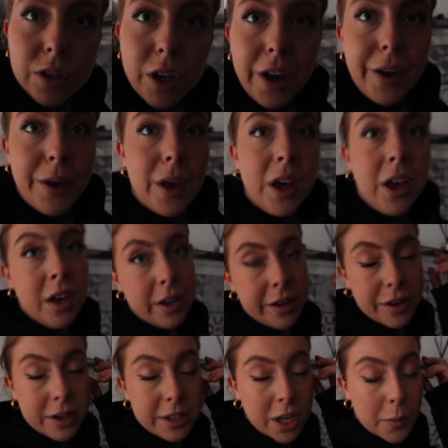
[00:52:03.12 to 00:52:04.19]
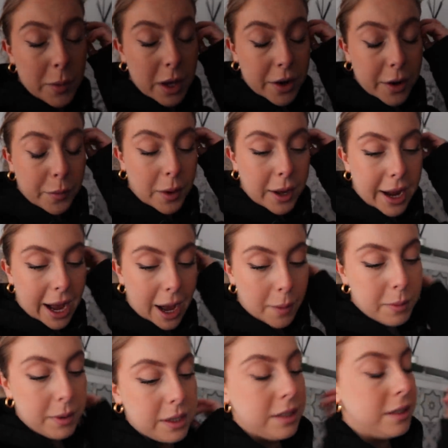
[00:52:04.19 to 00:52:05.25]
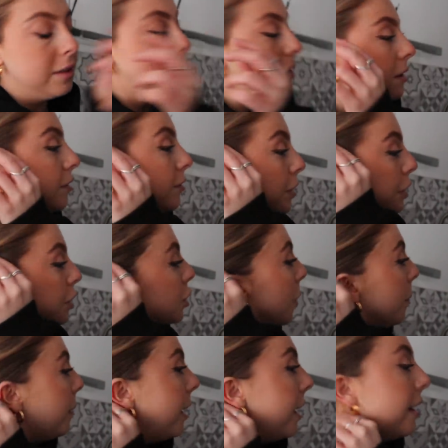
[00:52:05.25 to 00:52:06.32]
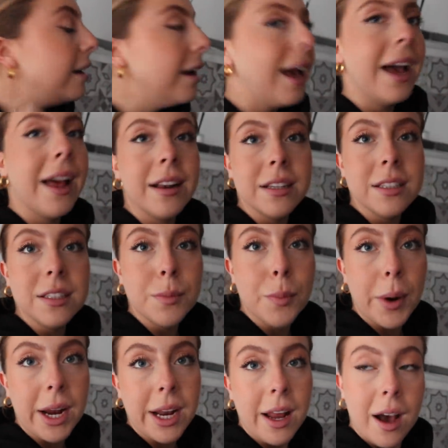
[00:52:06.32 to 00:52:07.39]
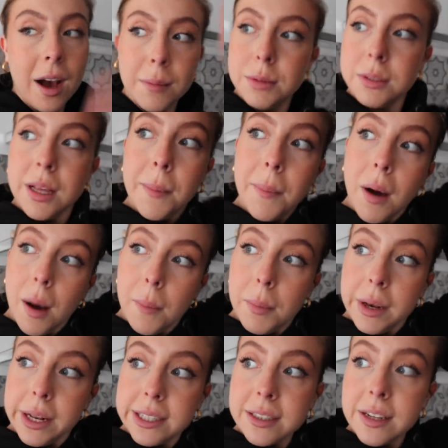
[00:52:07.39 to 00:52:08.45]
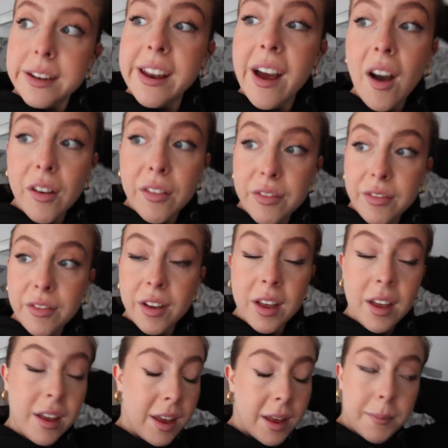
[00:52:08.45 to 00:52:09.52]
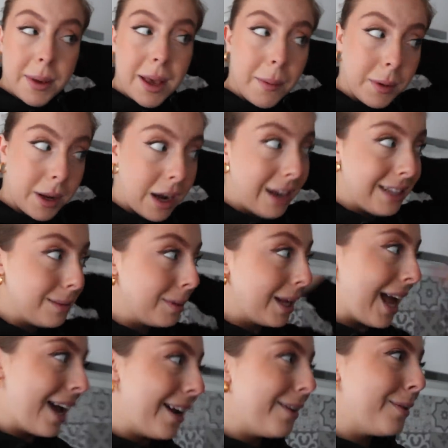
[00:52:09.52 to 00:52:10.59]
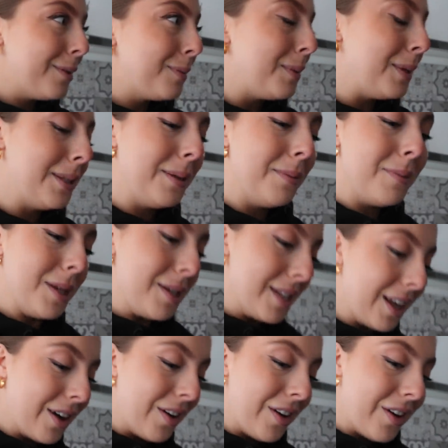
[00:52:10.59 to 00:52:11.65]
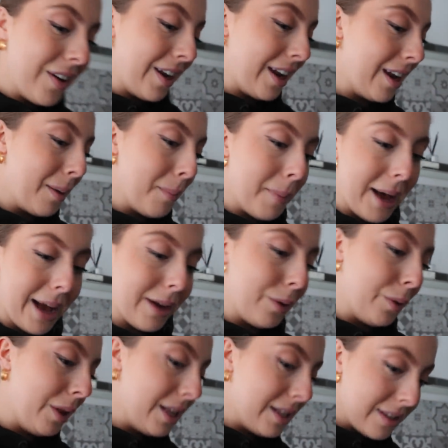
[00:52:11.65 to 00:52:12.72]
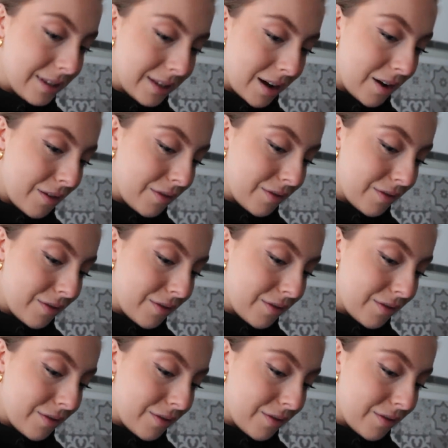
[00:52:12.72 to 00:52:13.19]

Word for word: so don't tell me I don't work out, because food shopping and bringing it up to the apartment is enough. But yeah, I'm gonna light some candles, put some music on, and unpack all this stuff.